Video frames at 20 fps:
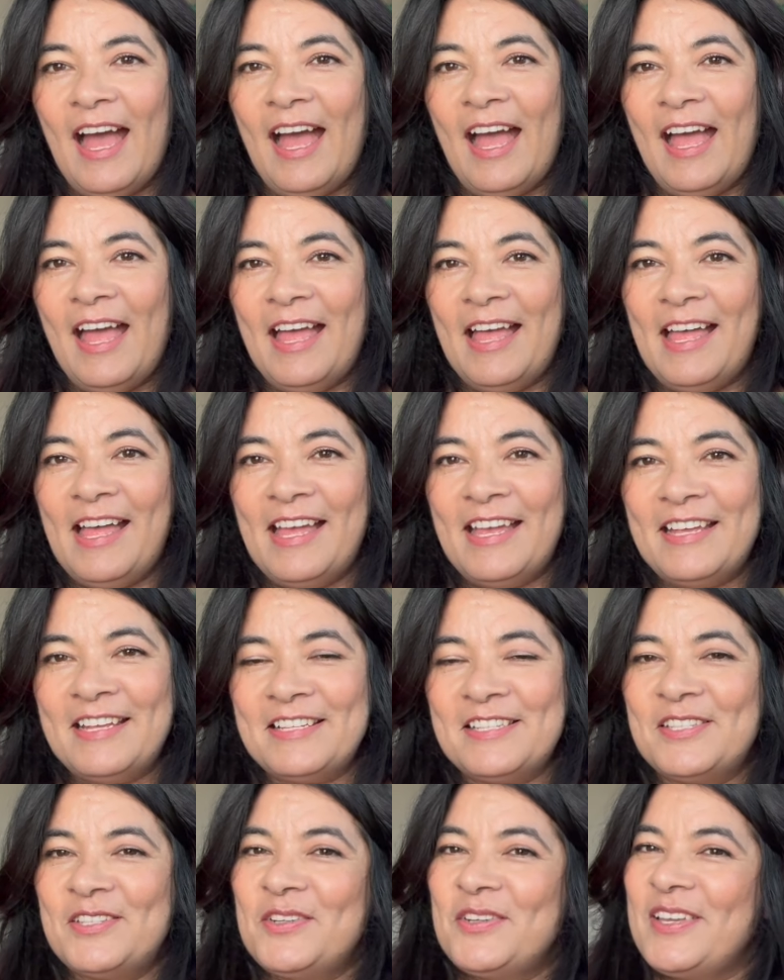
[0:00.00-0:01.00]
I'm
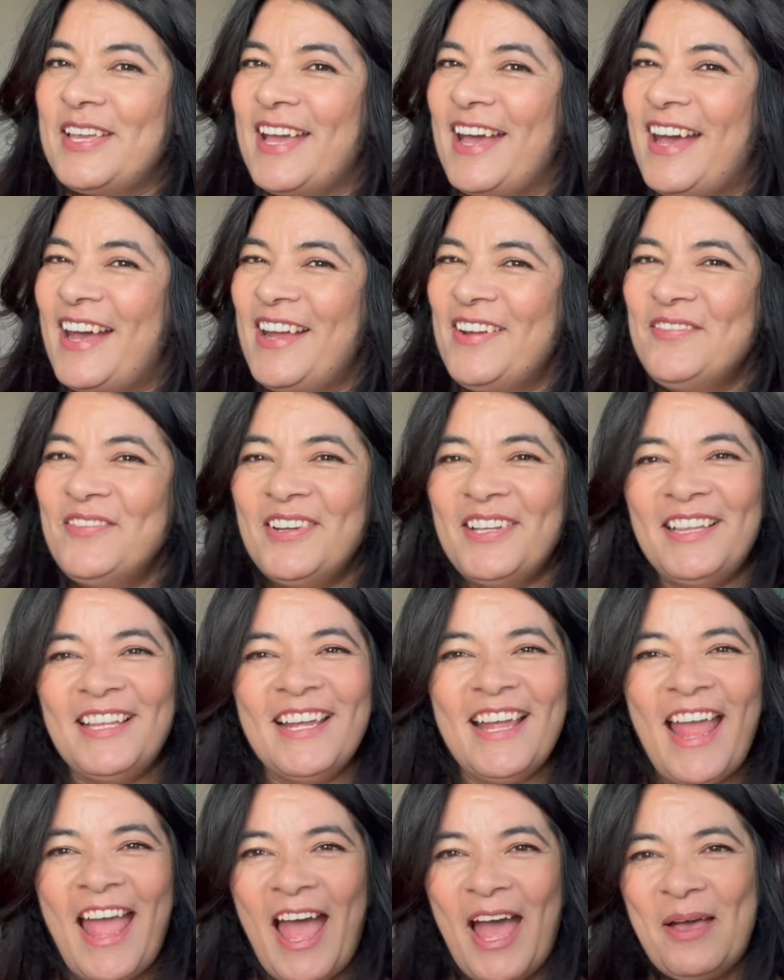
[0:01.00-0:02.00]

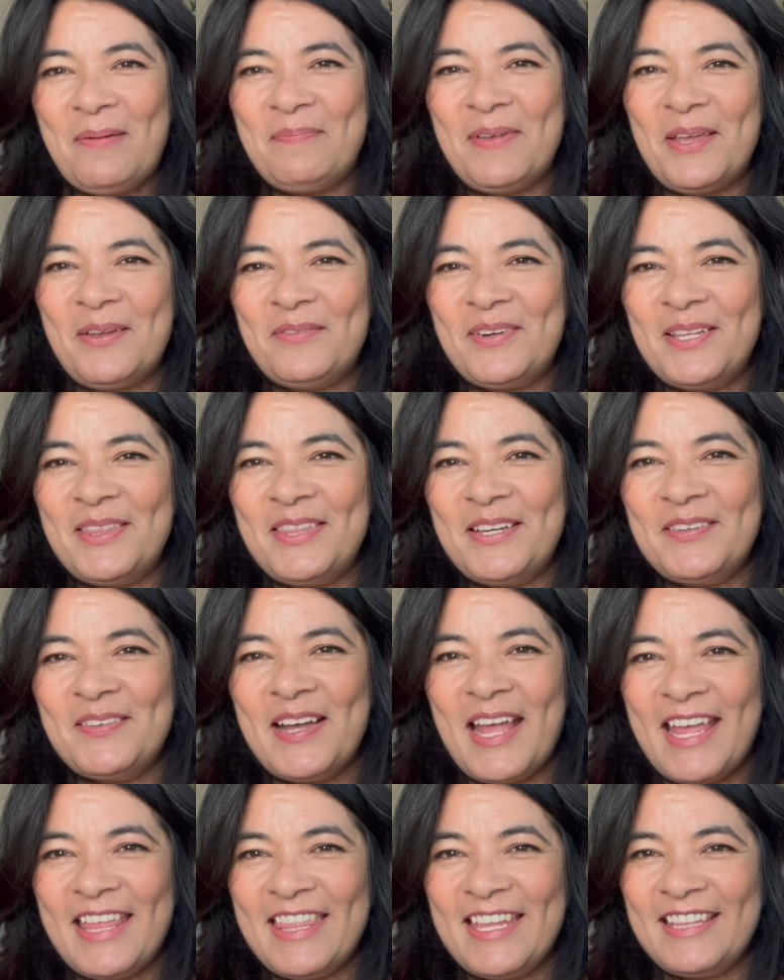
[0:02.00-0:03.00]
really happy with the
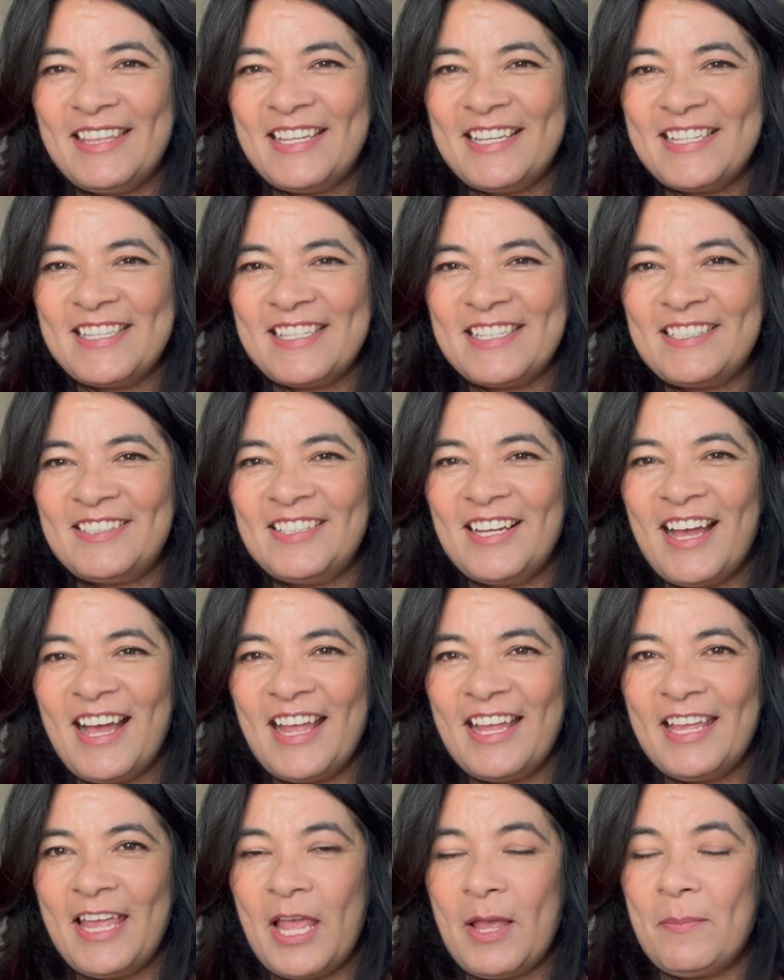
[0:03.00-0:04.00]
way that this little
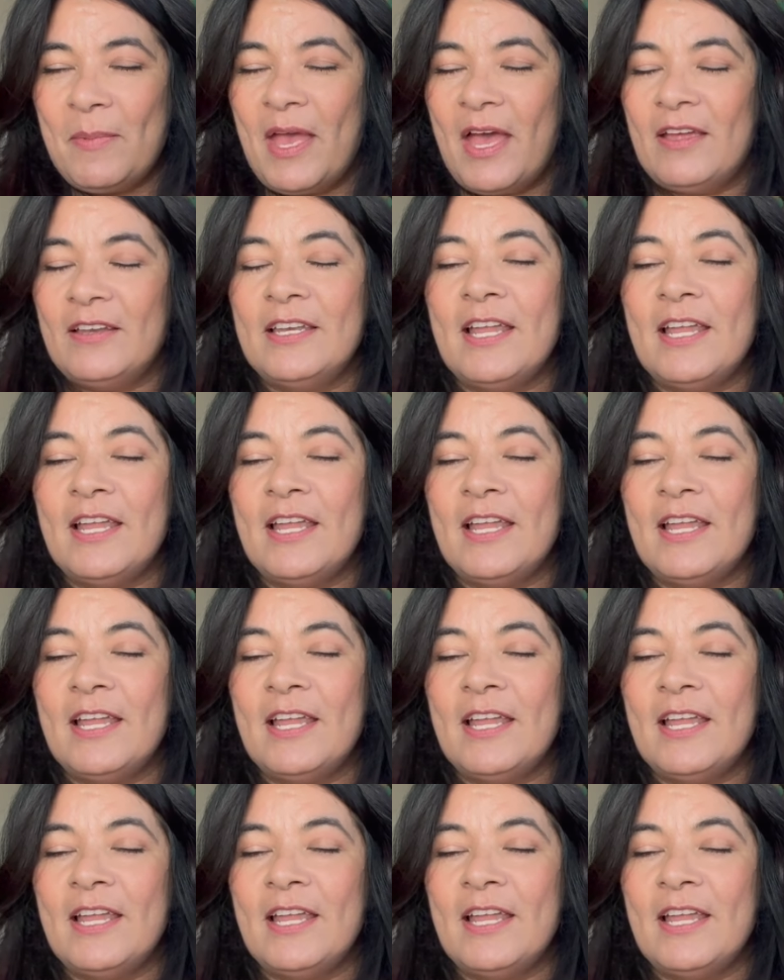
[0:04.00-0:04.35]
guy came out.